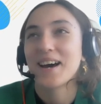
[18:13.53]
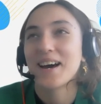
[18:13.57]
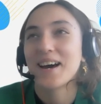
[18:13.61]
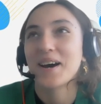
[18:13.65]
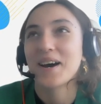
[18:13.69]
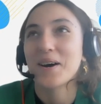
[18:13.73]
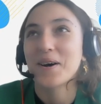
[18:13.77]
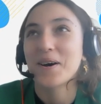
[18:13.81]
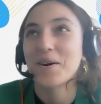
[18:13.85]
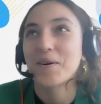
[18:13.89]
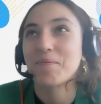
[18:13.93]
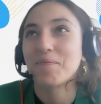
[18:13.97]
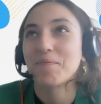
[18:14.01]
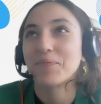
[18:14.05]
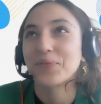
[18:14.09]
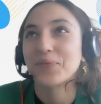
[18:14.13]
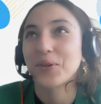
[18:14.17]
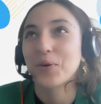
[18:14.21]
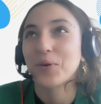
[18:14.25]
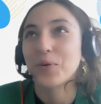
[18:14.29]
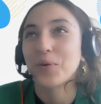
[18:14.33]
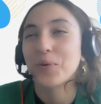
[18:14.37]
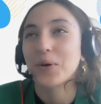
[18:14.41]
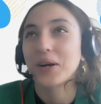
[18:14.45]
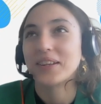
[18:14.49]

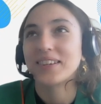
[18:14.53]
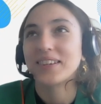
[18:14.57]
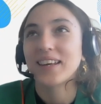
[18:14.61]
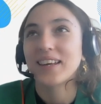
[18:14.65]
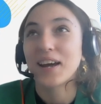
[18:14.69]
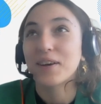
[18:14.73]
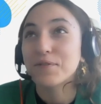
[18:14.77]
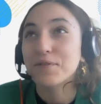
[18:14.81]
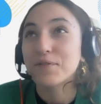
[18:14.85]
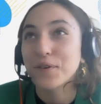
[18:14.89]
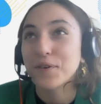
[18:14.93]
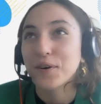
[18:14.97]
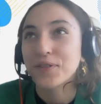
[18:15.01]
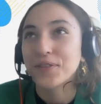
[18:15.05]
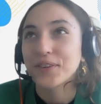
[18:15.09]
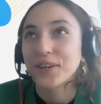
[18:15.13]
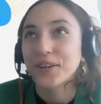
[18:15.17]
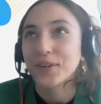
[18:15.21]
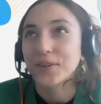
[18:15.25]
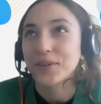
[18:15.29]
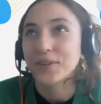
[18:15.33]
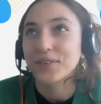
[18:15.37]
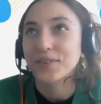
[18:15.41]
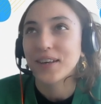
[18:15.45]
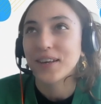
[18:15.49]
when I found
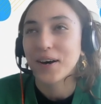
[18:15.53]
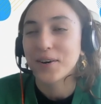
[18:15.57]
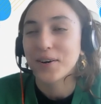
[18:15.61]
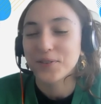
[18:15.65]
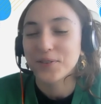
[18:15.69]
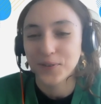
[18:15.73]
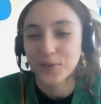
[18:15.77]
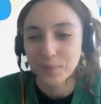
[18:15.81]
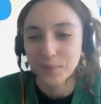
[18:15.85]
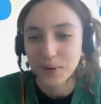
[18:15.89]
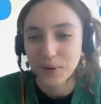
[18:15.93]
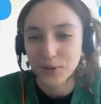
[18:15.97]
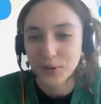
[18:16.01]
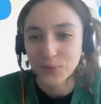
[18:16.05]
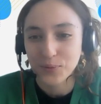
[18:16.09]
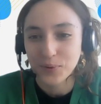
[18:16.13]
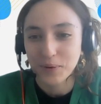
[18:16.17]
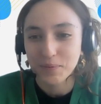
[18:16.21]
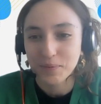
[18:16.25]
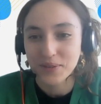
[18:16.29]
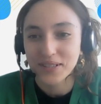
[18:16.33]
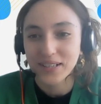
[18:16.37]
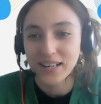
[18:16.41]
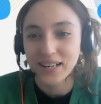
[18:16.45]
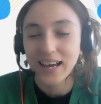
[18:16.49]
out about
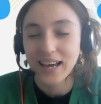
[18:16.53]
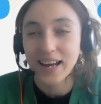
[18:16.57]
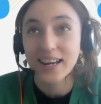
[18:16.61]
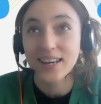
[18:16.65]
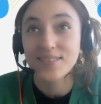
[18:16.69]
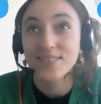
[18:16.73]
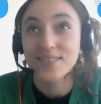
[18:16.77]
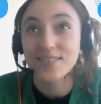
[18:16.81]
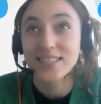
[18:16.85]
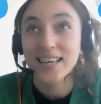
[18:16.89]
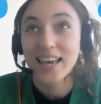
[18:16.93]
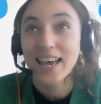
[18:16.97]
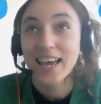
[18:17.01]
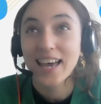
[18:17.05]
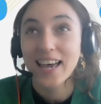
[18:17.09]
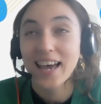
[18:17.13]
1 billion lives.